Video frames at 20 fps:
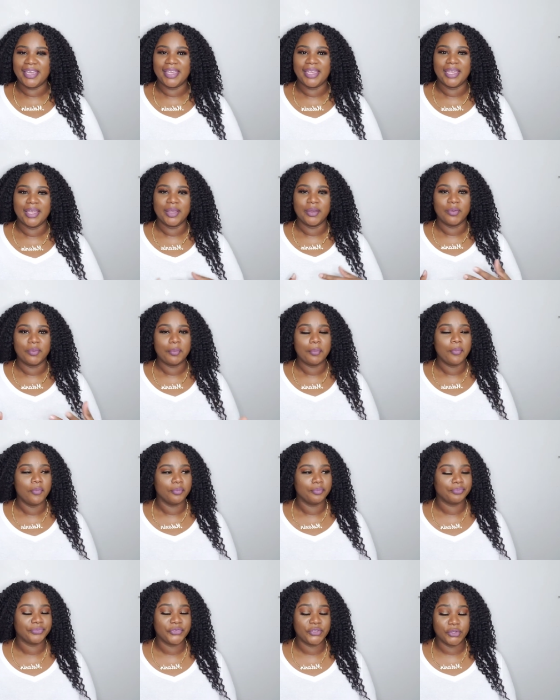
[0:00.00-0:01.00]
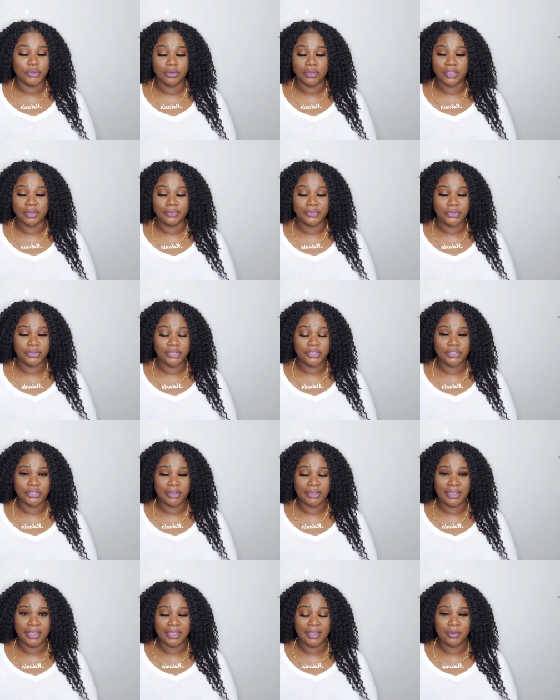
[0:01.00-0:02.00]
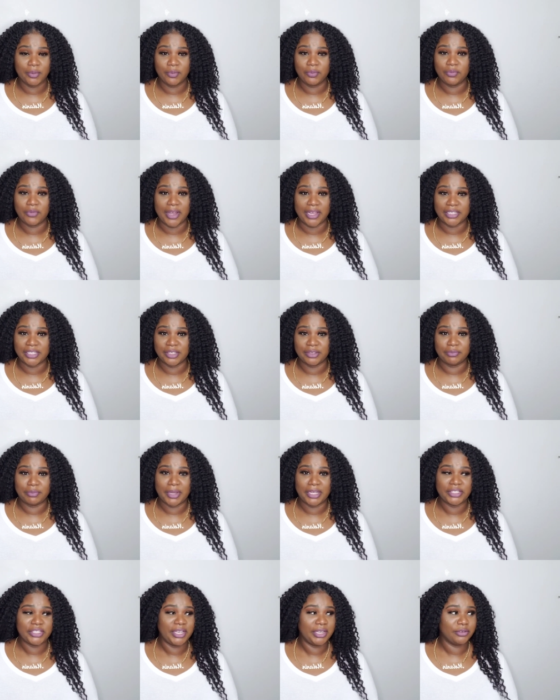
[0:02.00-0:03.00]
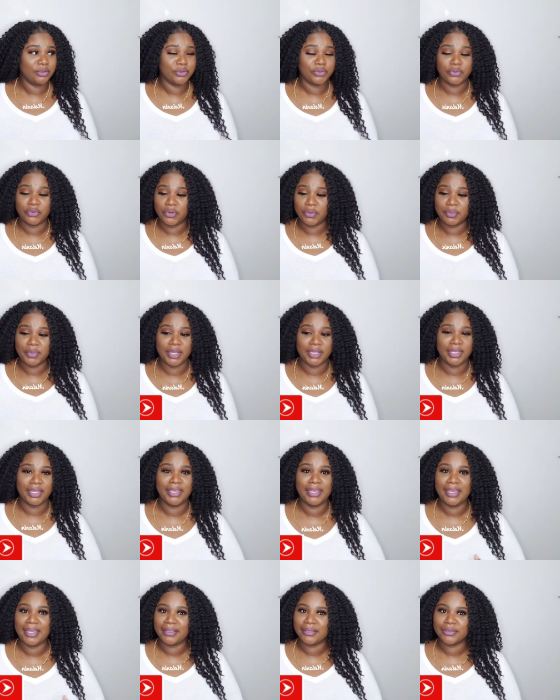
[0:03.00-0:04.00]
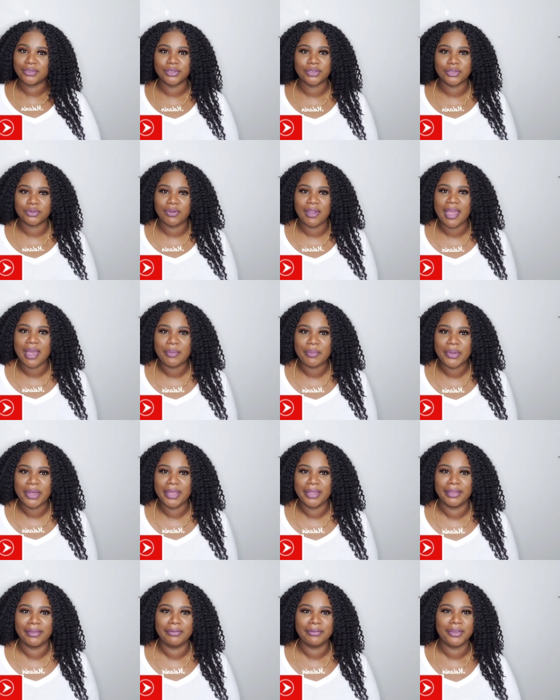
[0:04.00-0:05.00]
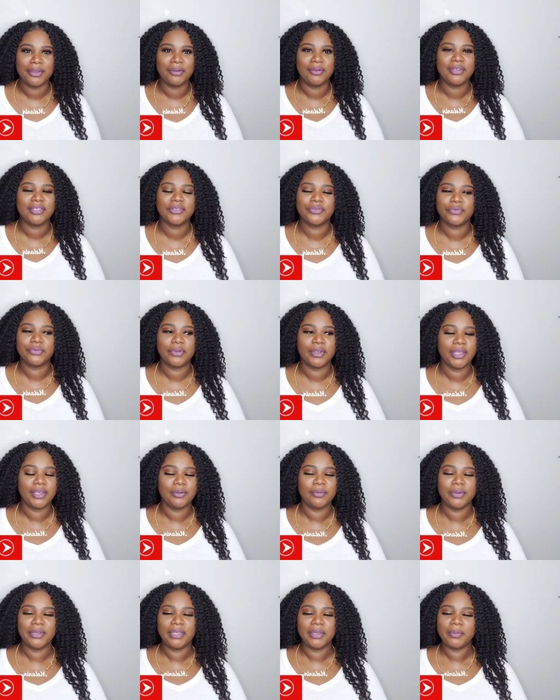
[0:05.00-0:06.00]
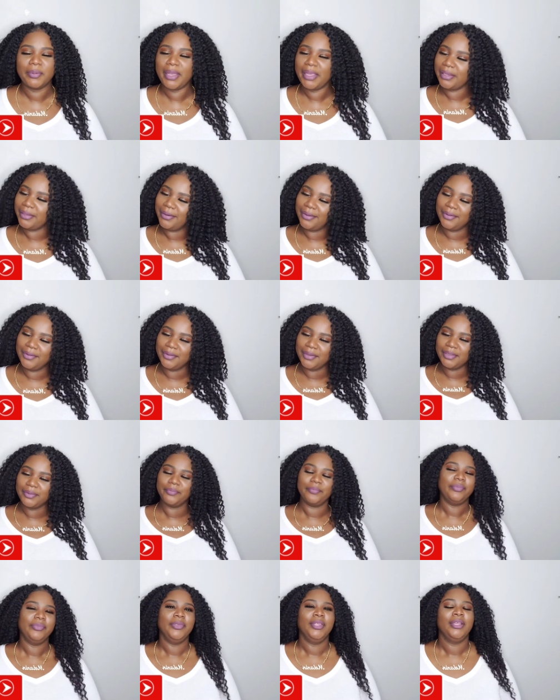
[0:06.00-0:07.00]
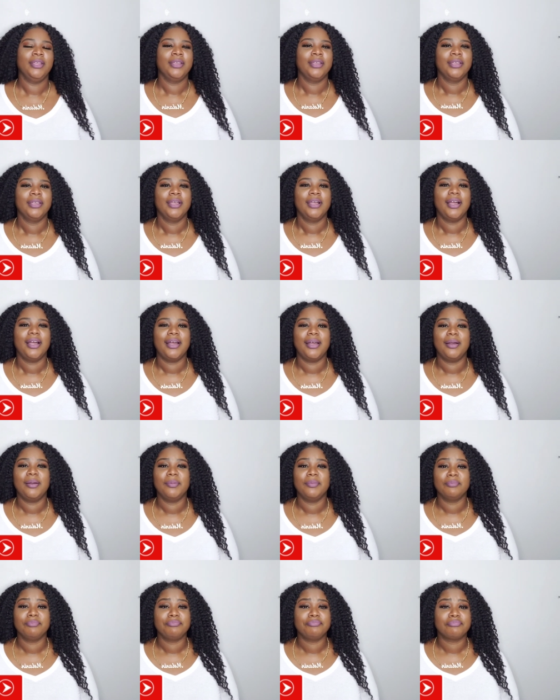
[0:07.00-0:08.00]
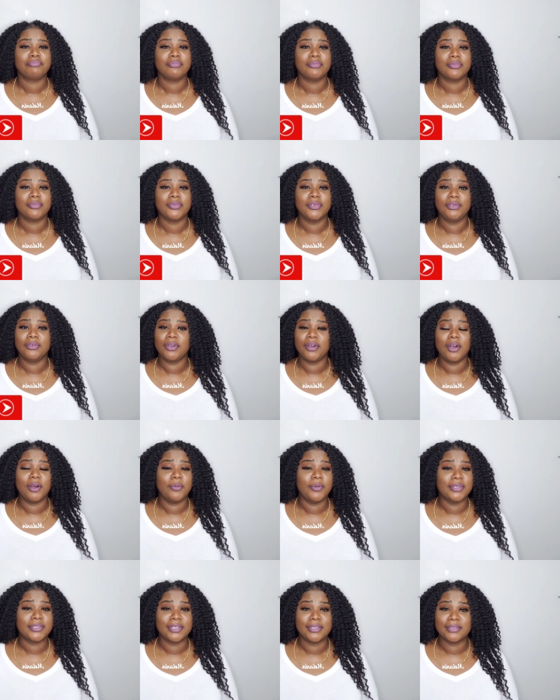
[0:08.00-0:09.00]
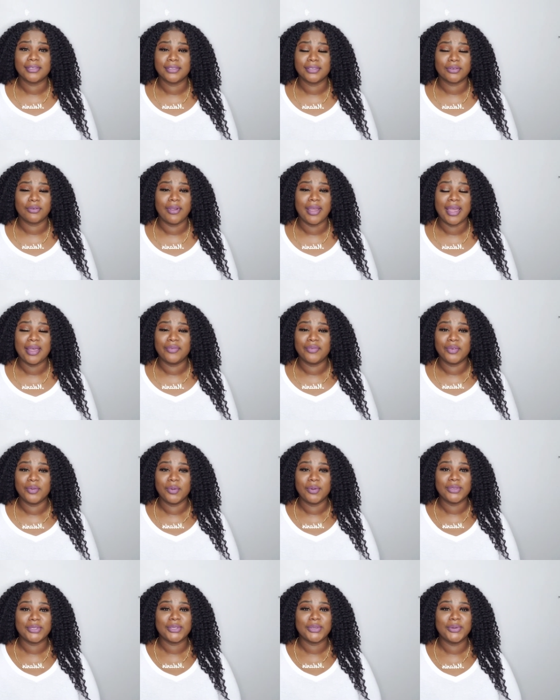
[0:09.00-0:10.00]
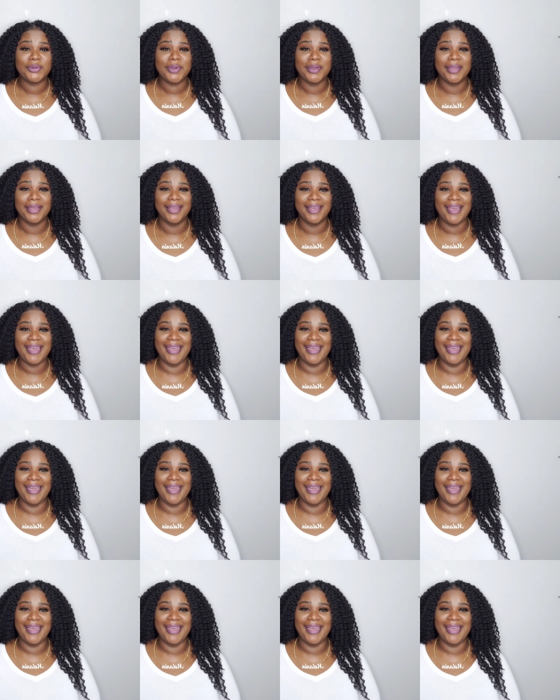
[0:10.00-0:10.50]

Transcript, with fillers: in joining the beauty train, watching my channels for a minute, hit the subscribe button. You know, it's free. What you waiting on? Um, you always unsubscribe if you want to.